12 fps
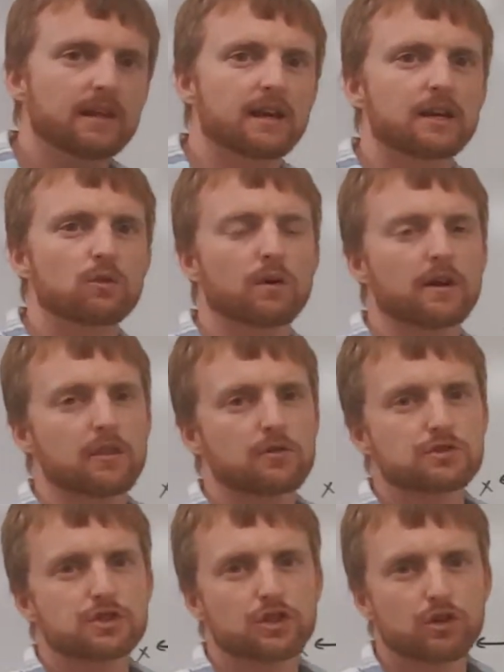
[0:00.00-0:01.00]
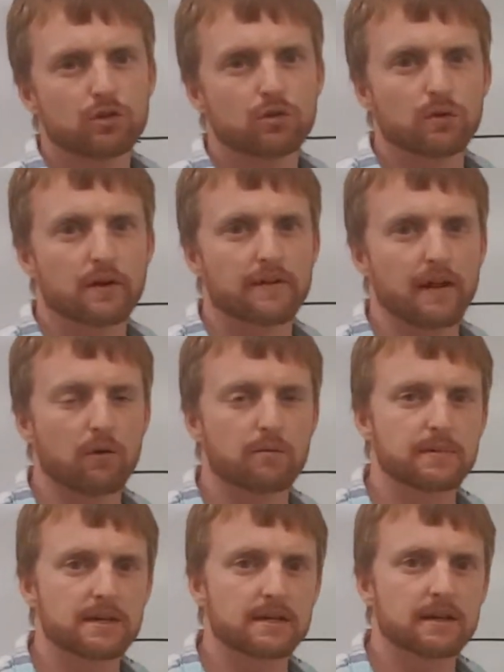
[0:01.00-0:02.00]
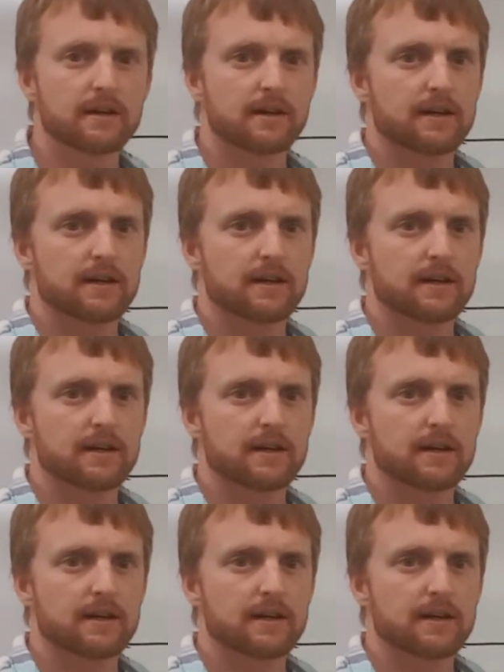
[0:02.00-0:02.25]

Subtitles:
Any one of those two, and that would be